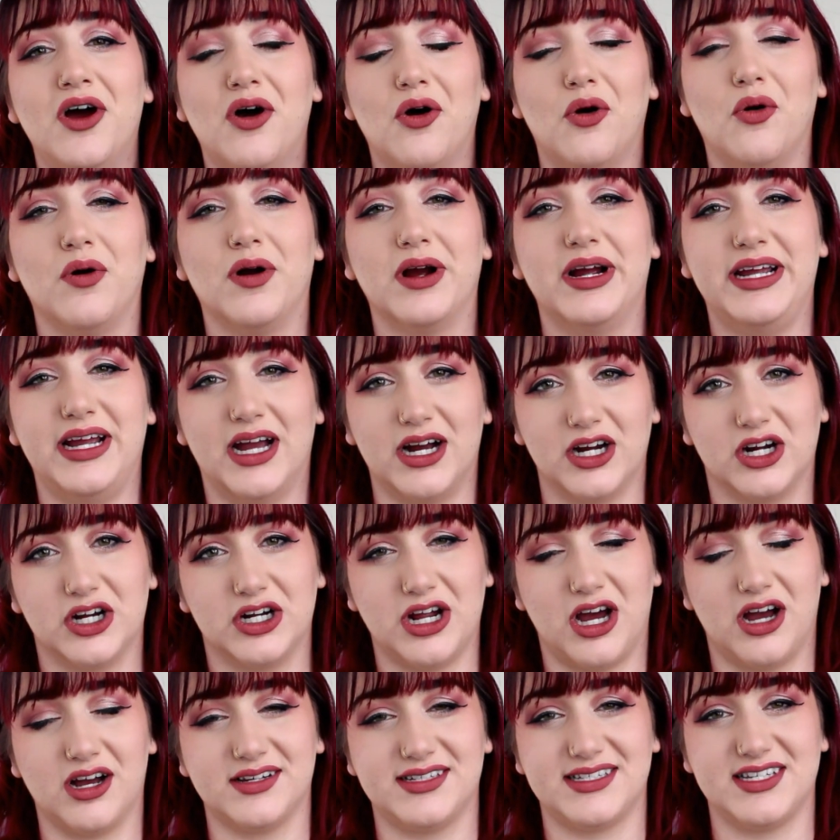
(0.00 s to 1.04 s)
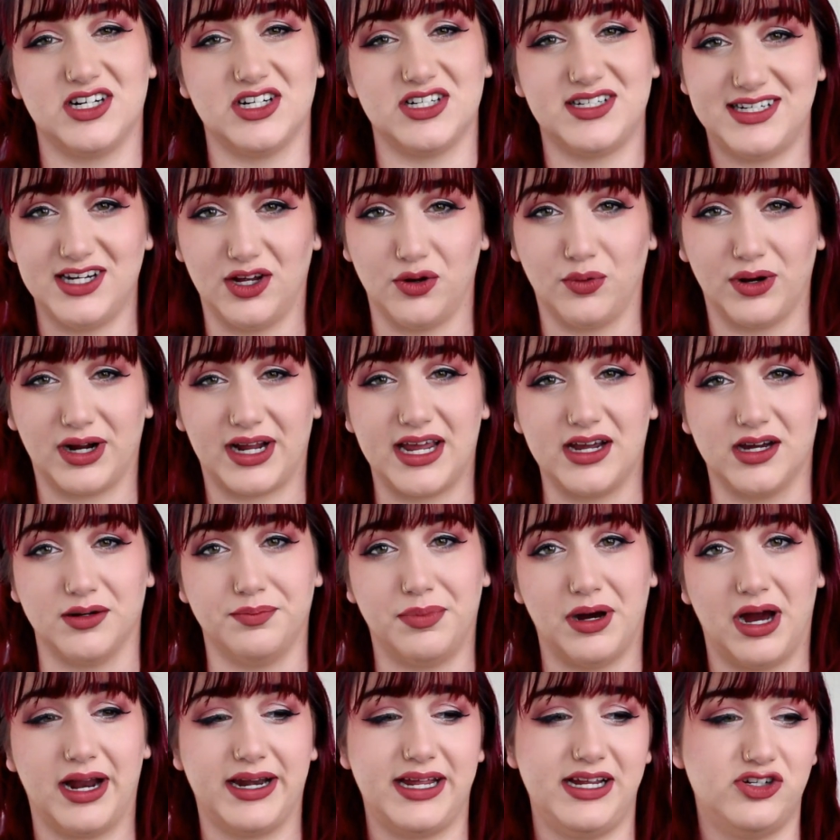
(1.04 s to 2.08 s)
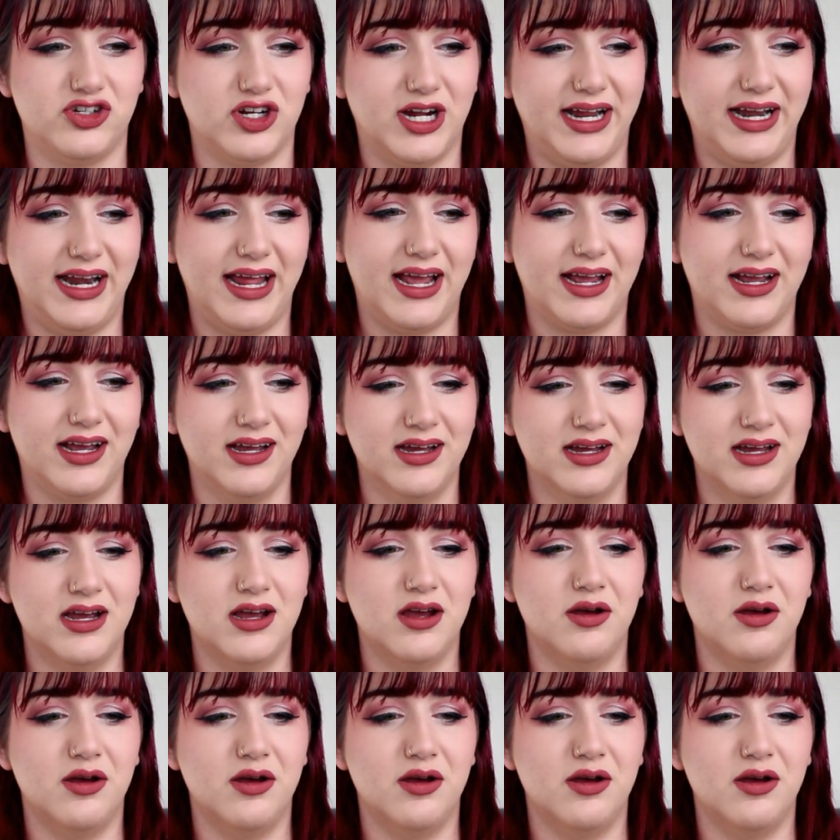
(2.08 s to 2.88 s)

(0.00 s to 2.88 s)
or younger dogs that are still working on potty training.